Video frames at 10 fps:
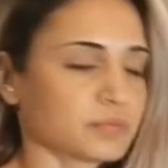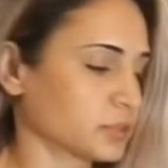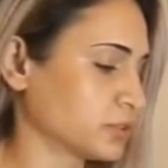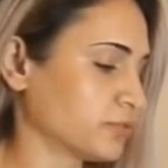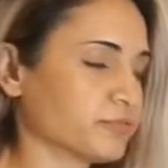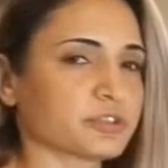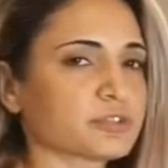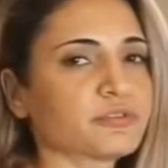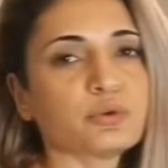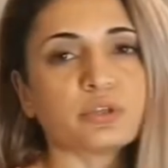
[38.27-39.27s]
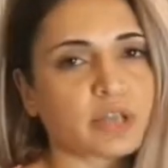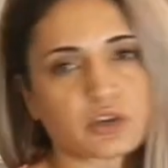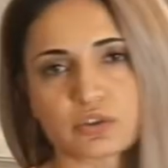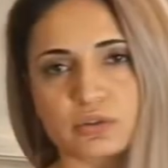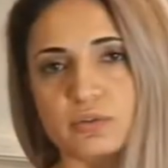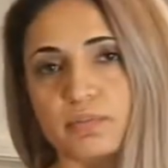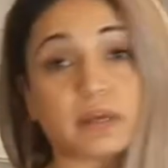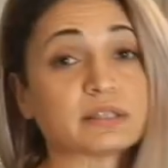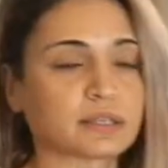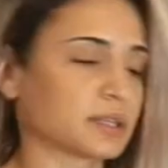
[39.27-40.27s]
just, just essentials
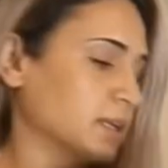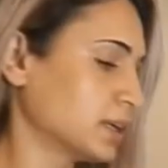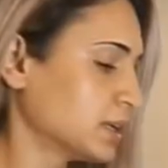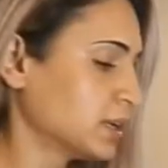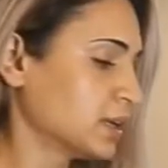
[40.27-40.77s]
basically.